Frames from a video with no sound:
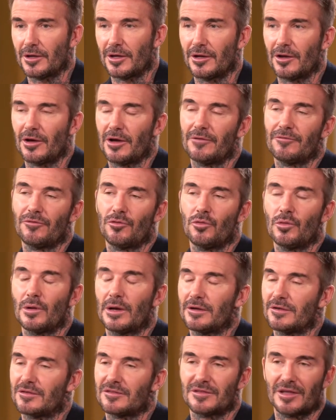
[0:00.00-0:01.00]
And I've
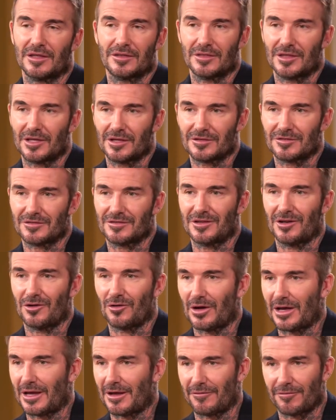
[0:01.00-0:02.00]
always said this, you
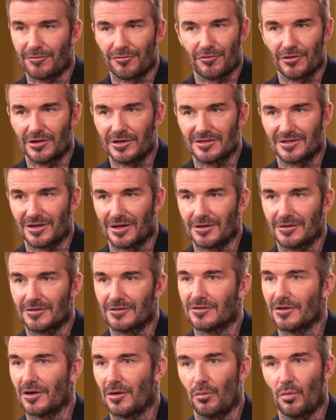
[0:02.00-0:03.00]
know, I have 3
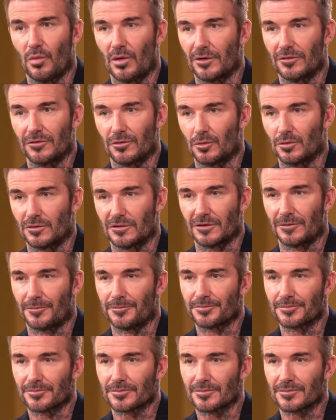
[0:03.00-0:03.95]
sons and 1 daughter.